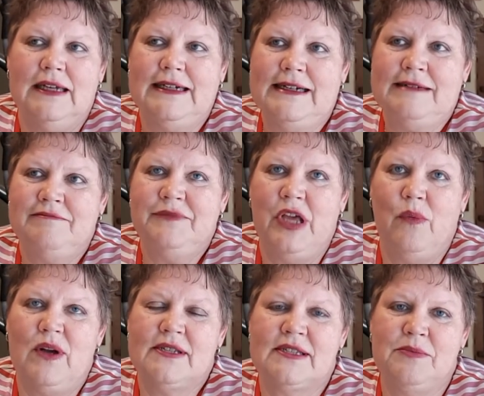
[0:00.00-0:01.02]
Um, he
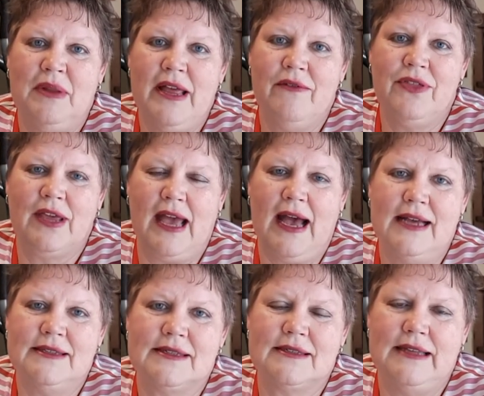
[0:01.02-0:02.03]
wants to play with the
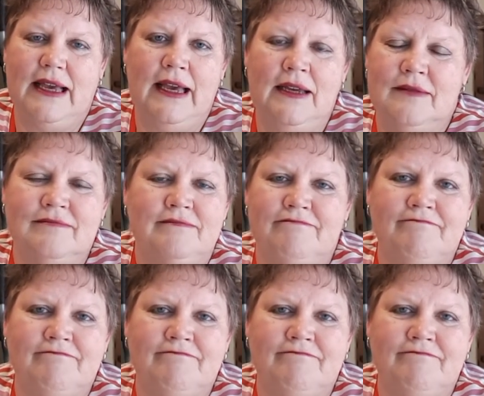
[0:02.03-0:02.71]
cats. They,